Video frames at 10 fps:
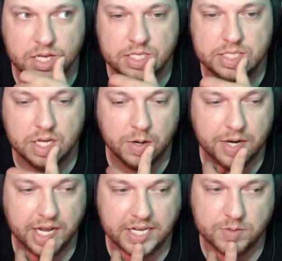So
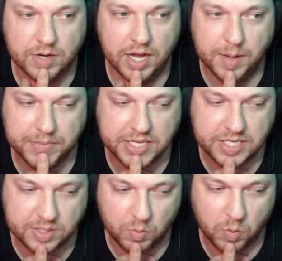next one up
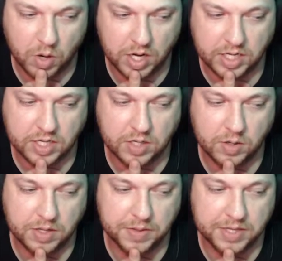is one
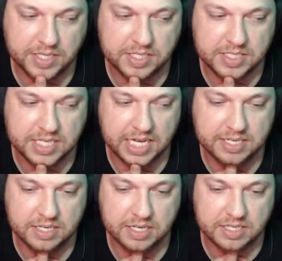called the
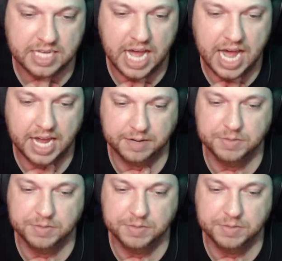Sentinel's Hide,